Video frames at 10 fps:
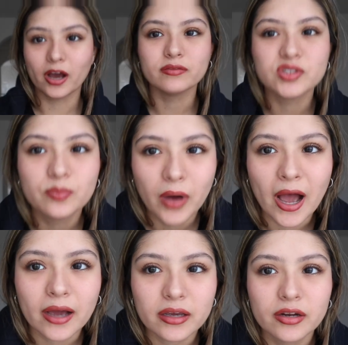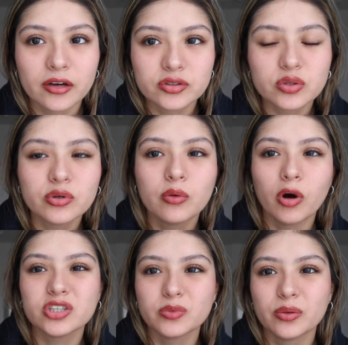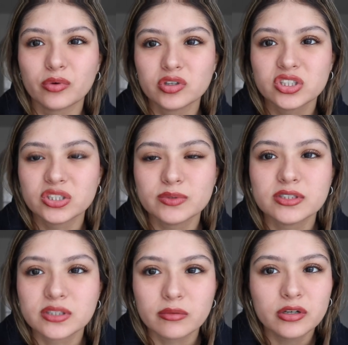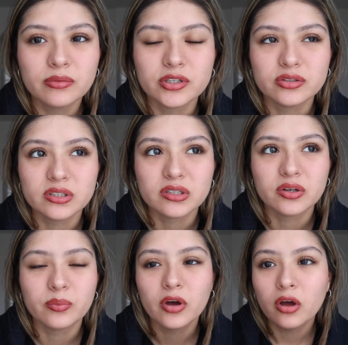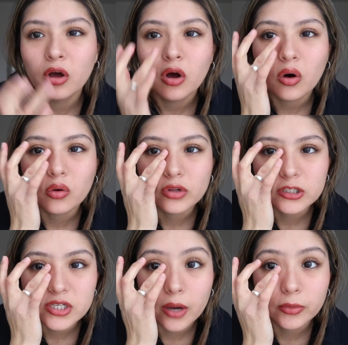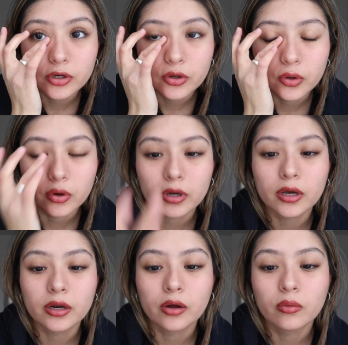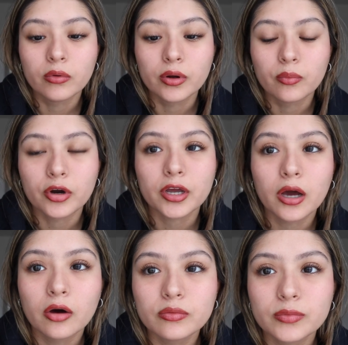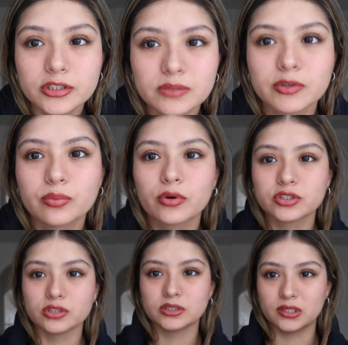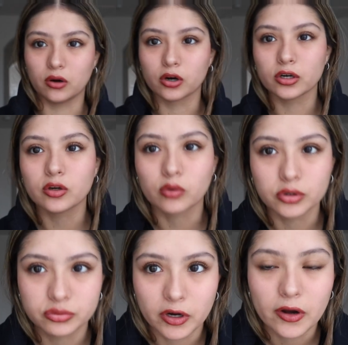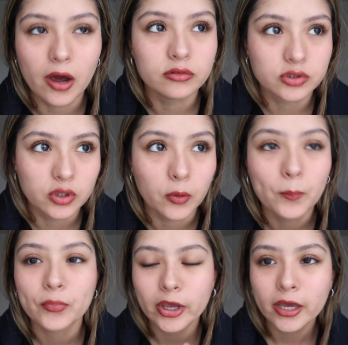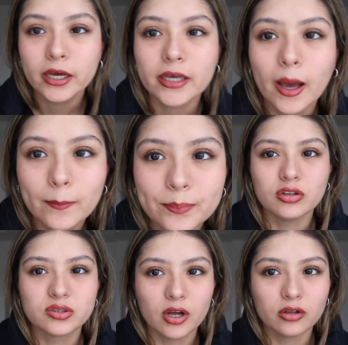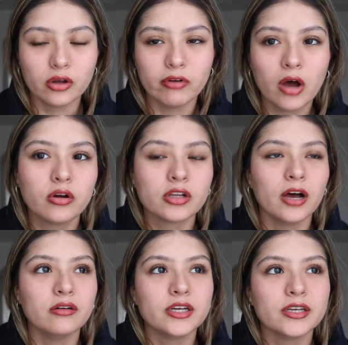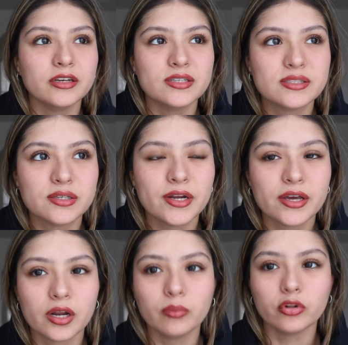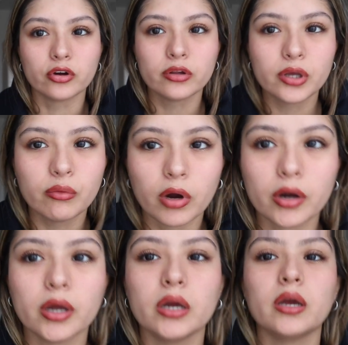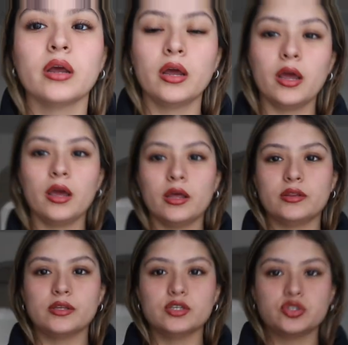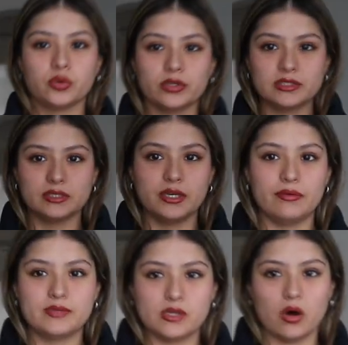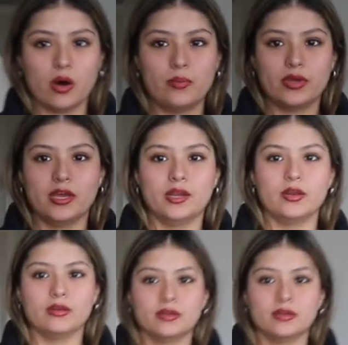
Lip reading: I have to pack, and I also want to wash my brushes because I'm gonna be using them all the time in New York, and I don't want to break out because my brushes are gross right now. So yeah, also I love how cloudy it is today, and I'm literally wearing this short sleeve top and